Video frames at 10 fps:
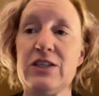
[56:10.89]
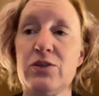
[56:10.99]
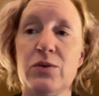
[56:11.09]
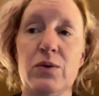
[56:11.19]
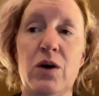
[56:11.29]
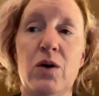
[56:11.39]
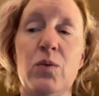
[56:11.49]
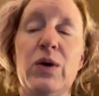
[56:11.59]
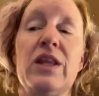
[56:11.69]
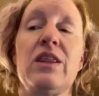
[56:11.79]
you all
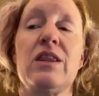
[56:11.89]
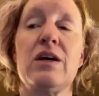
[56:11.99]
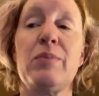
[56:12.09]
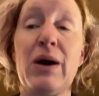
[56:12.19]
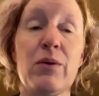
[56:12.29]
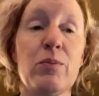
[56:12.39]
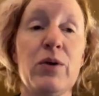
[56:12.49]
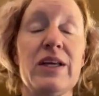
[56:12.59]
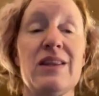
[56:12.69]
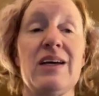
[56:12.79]
with the
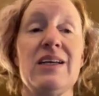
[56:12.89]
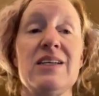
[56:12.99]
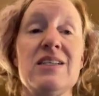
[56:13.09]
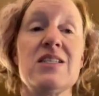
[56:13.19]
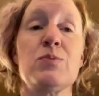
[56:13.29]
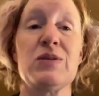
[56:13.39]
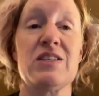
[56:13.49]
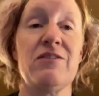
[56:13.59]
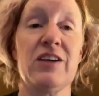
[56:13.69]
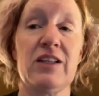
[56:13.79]
PowerPoint that is
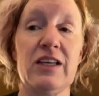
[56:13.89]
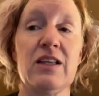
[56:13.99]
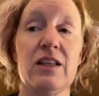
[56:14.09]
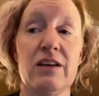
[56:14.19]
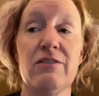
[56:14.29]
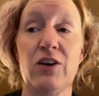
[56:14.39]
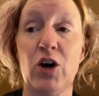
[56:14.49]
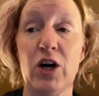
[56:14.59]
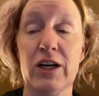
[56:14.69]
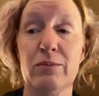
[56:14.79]
specifically the Live
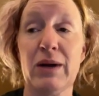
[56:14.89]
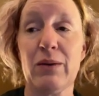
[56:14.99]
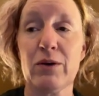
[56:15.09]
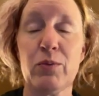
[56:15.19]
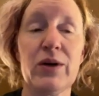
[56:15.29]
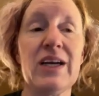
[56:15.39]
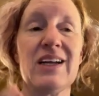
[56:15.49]
On PowerPoint,